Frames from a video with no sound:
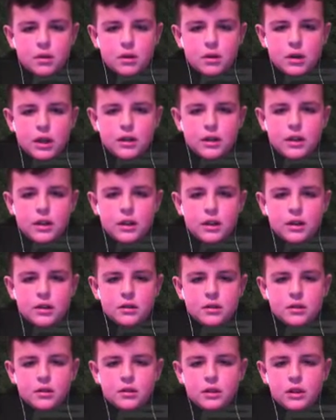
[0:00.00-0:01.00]
And
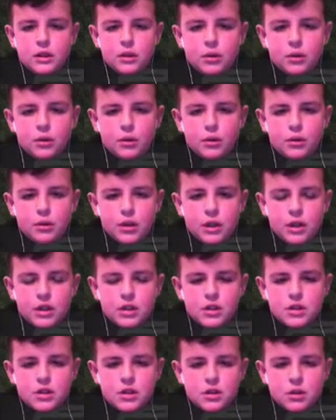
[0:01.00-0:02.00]
then the
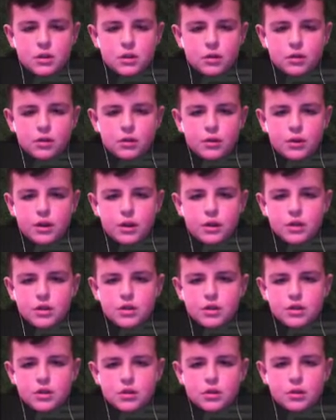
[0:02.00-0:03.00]
orange.
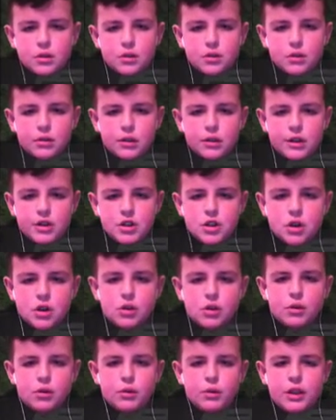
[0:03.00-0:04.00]
Orange, orange,
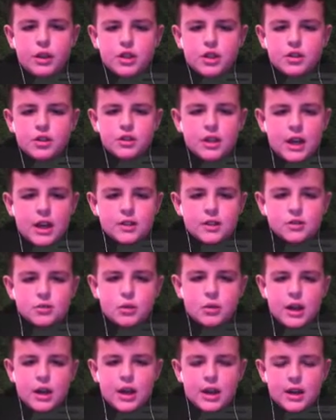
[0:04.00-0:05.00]
orange, dash
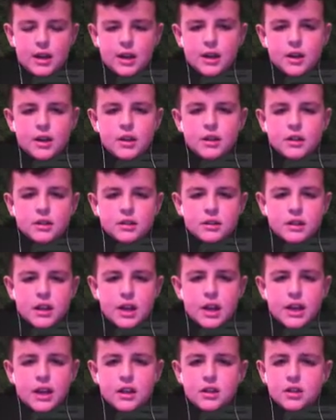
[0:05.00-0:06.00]
rat,
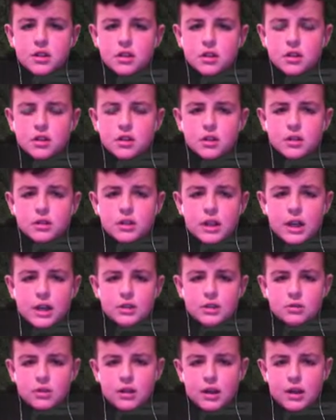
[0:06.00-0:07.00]
dash
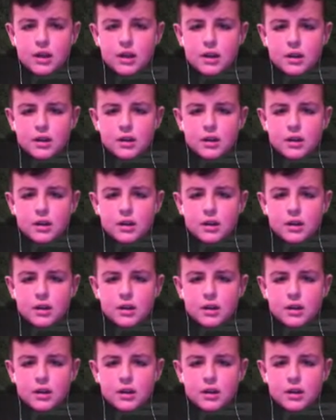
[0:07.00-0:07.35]
rat,